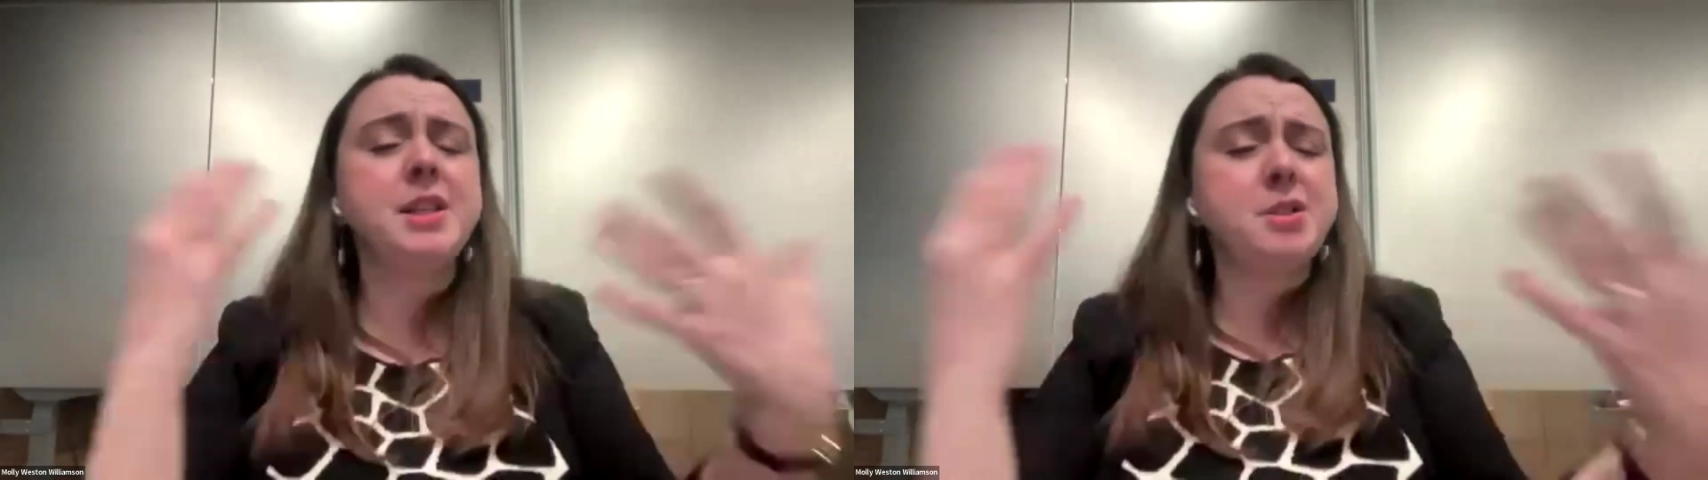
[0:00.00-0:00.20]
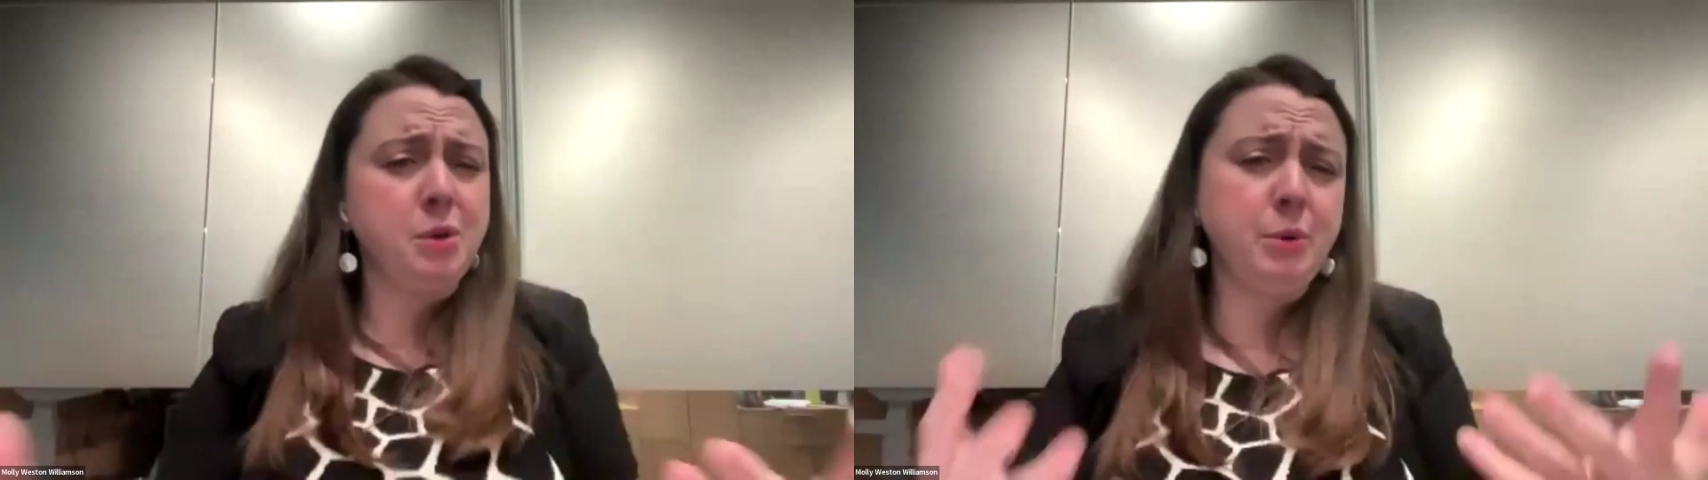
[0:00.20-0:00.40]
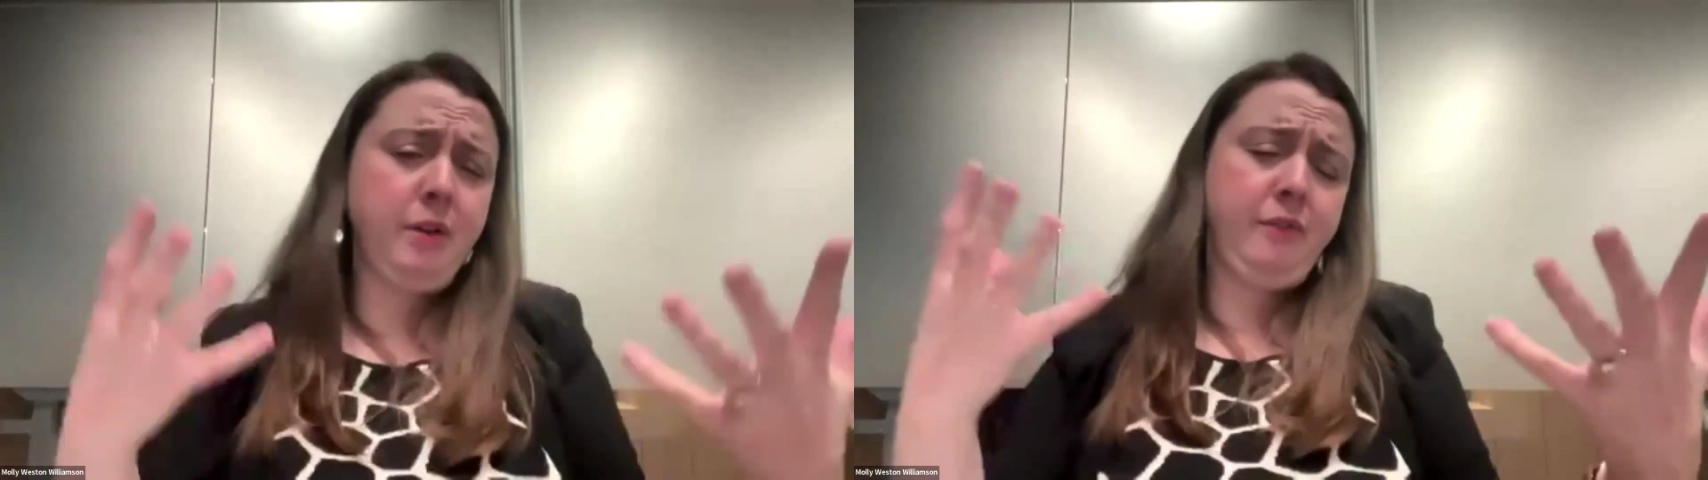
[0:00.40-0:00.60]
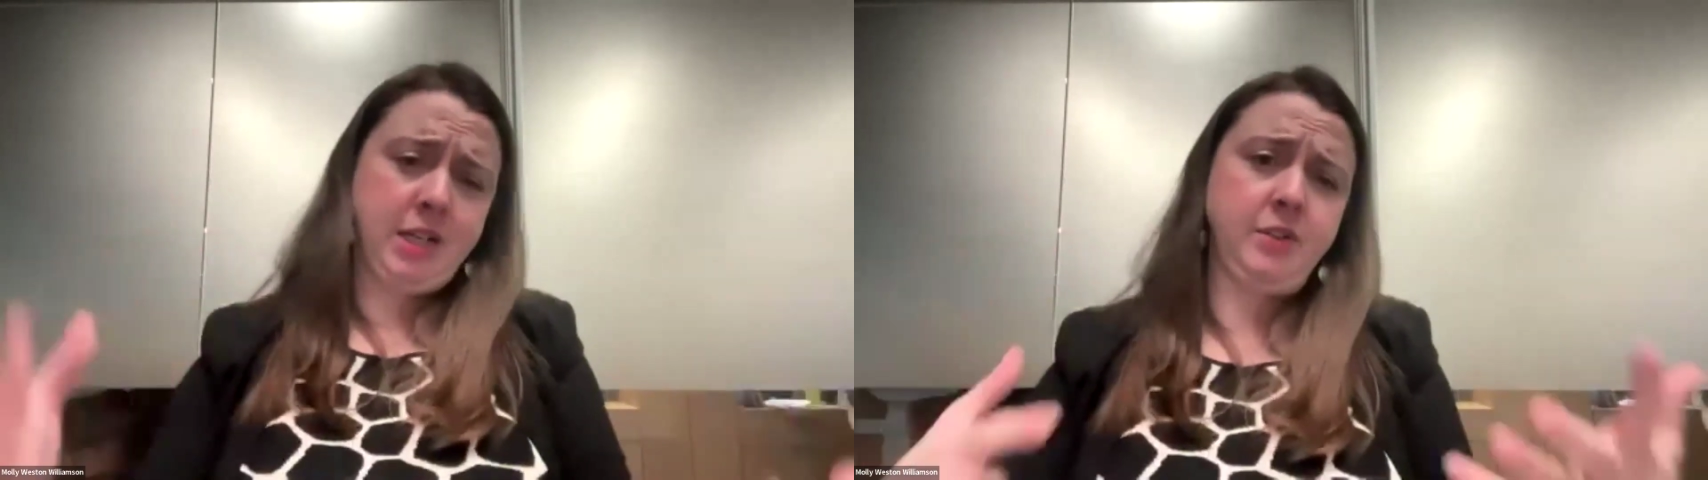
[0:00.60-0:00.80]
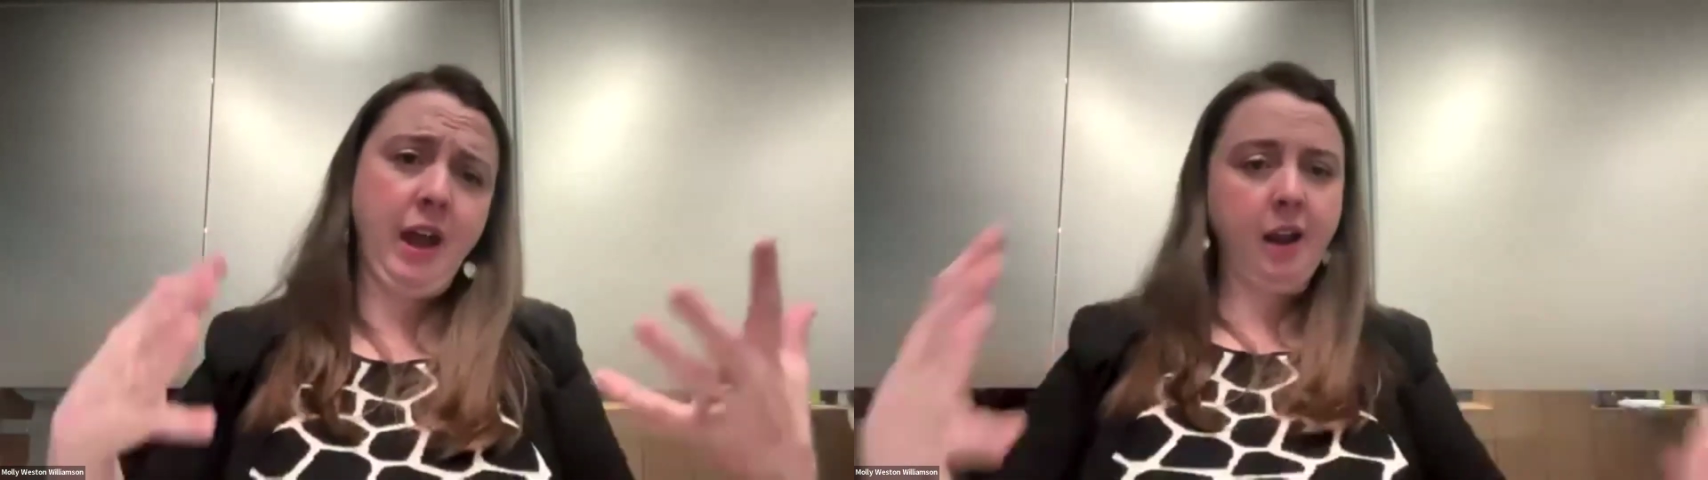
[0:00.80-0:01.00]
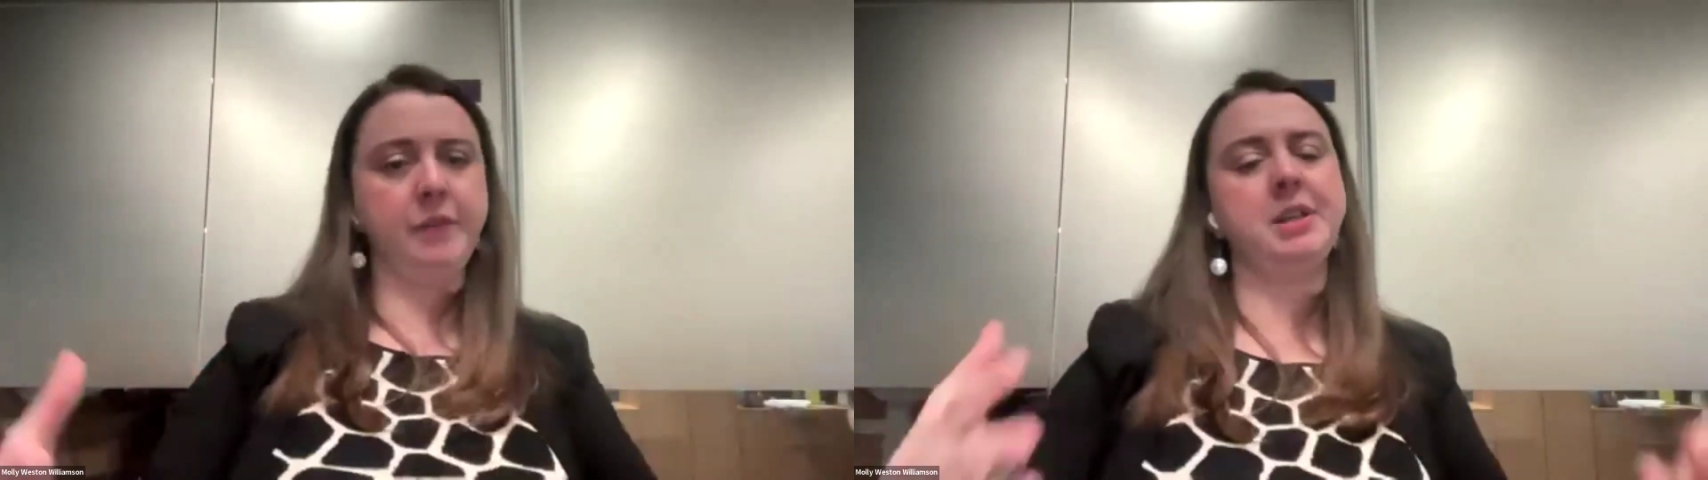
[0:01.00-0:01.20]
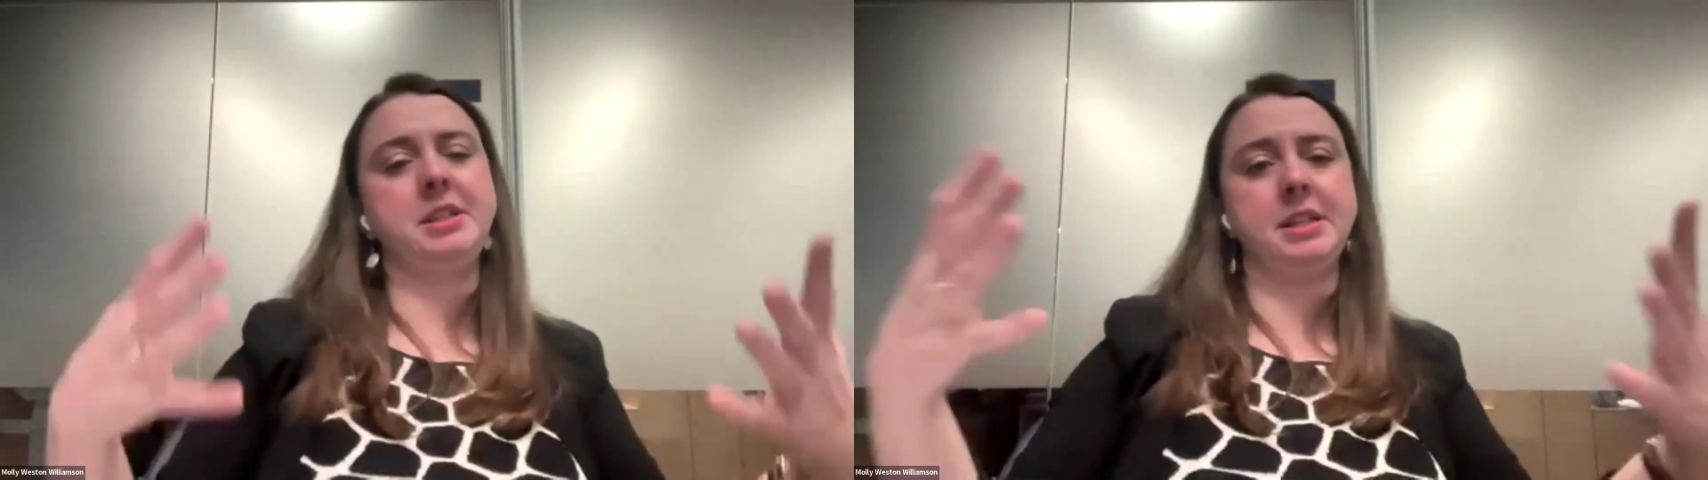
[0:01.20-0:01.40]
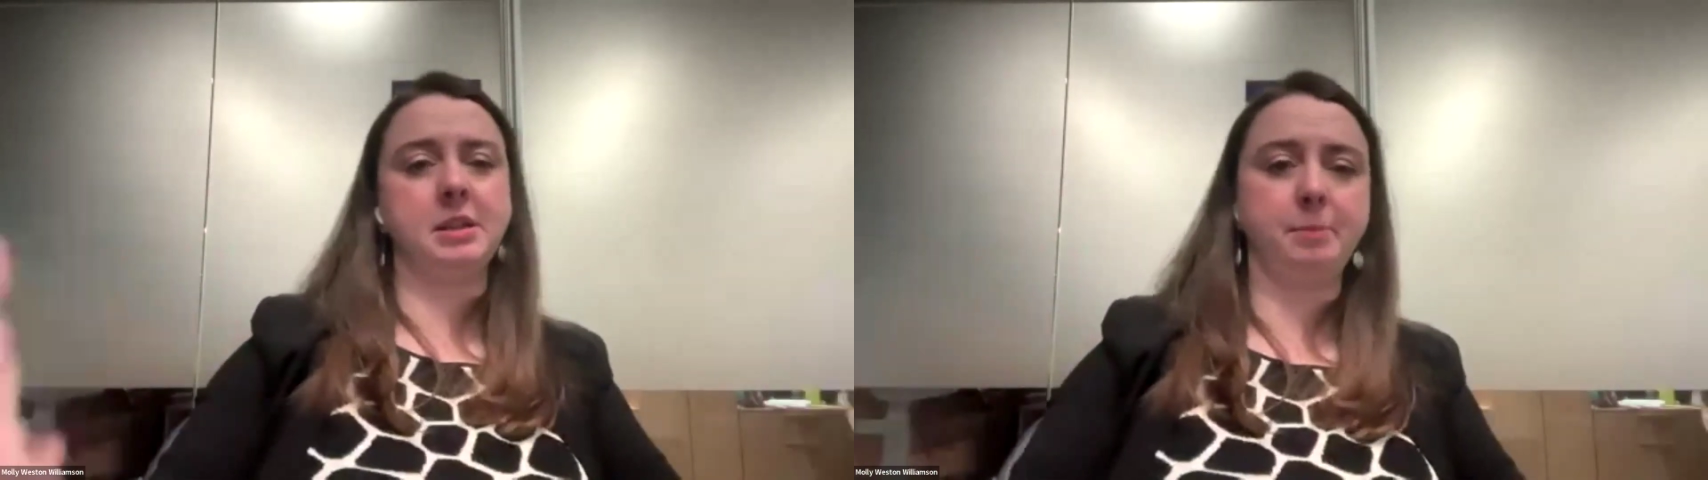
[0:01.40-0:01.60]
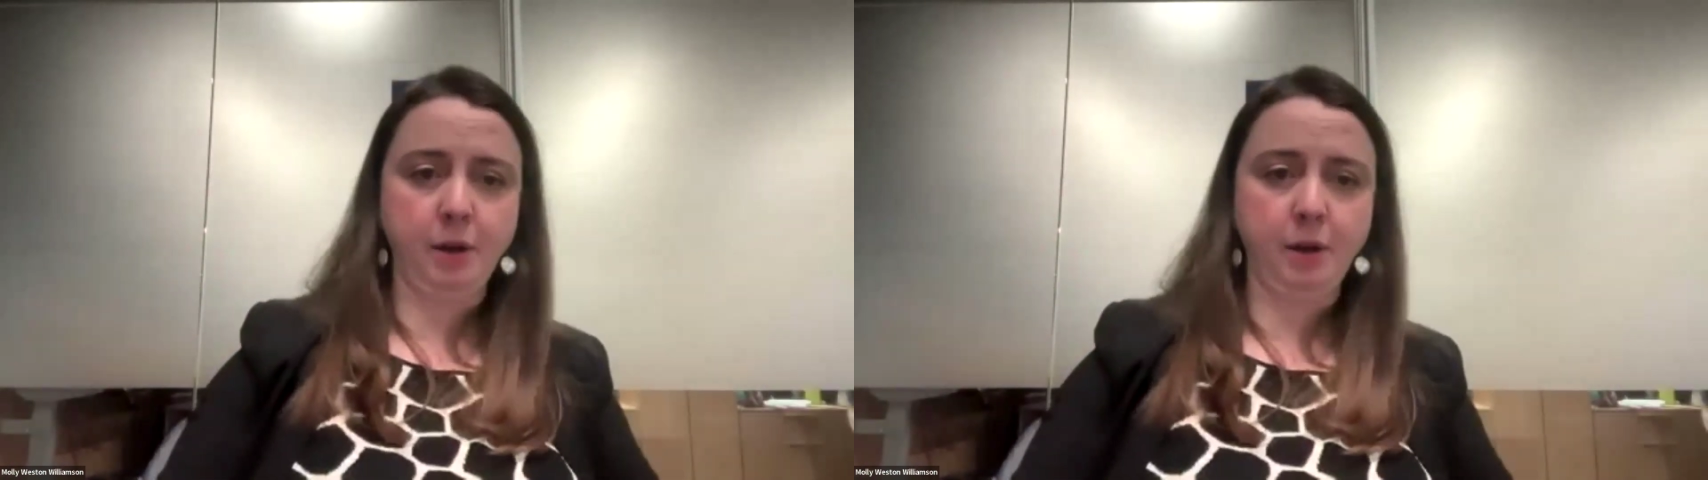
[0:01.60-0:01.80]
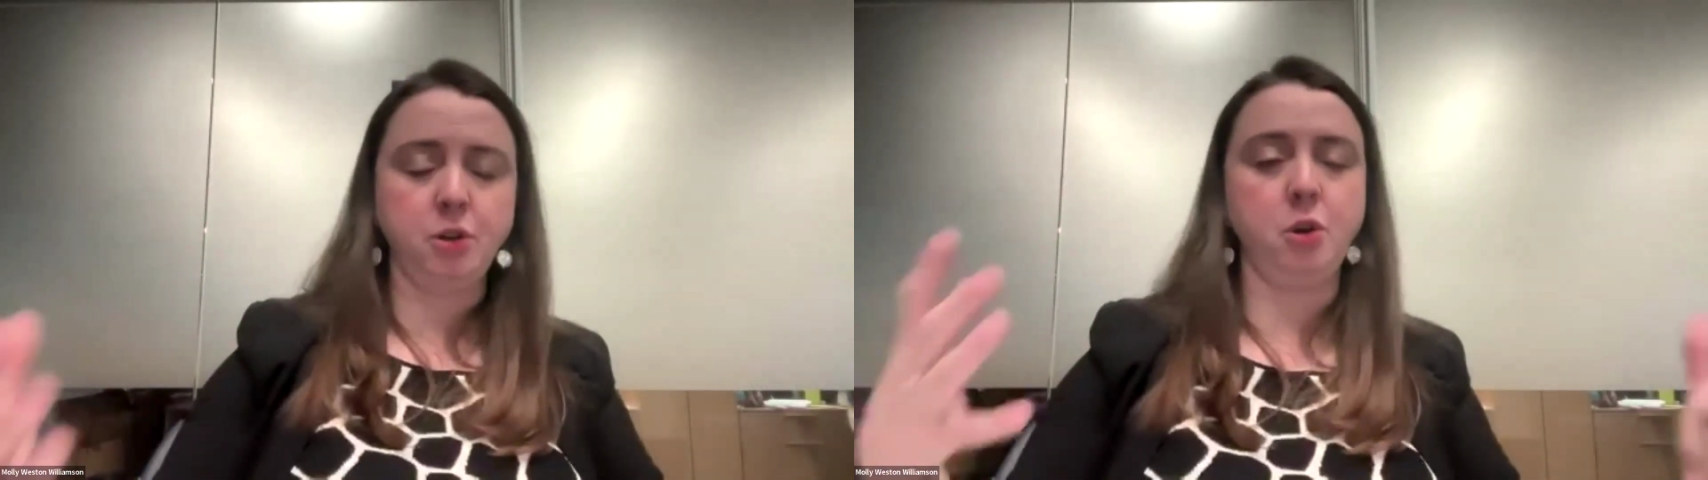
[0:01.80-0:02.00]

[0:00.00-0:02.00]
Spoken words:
Because that's really what effective advocacy is about.